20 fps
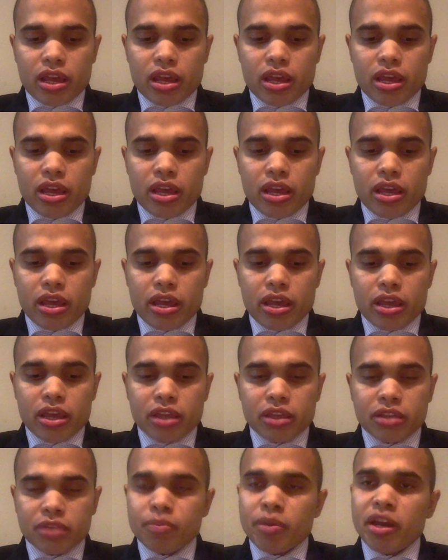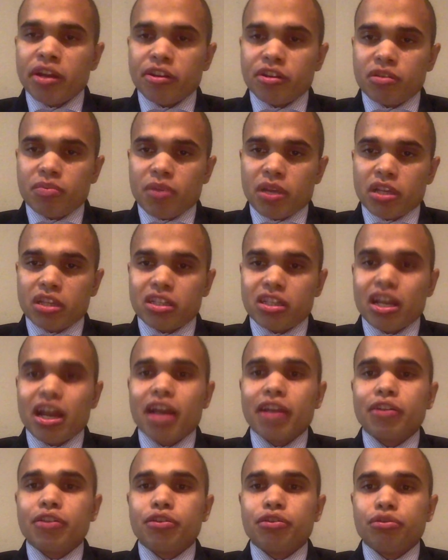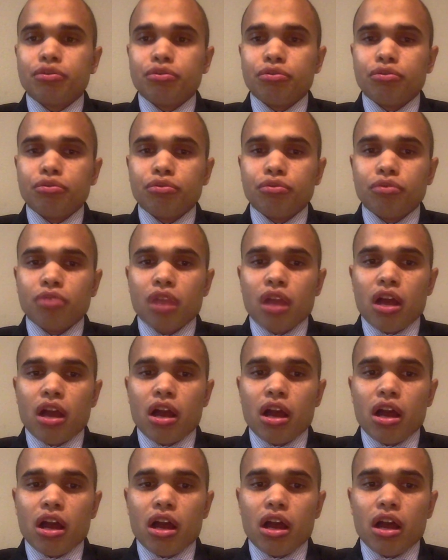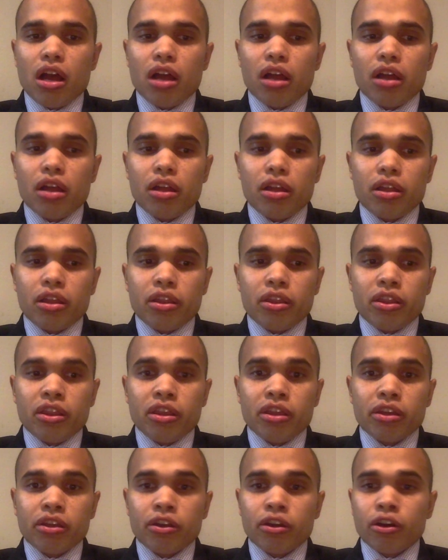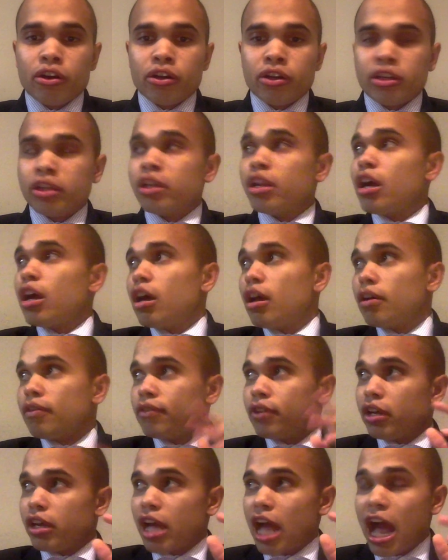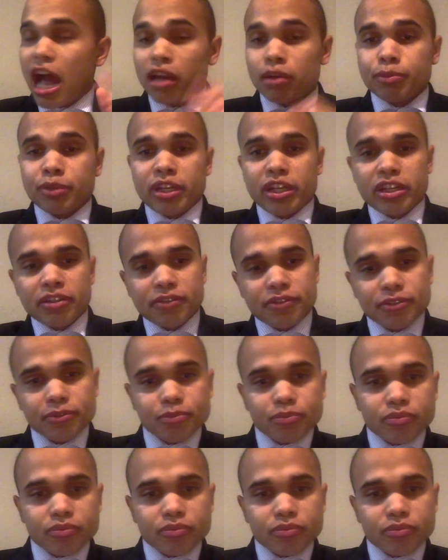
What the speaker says: is in many respects tied to the Garden of Adam and Eve.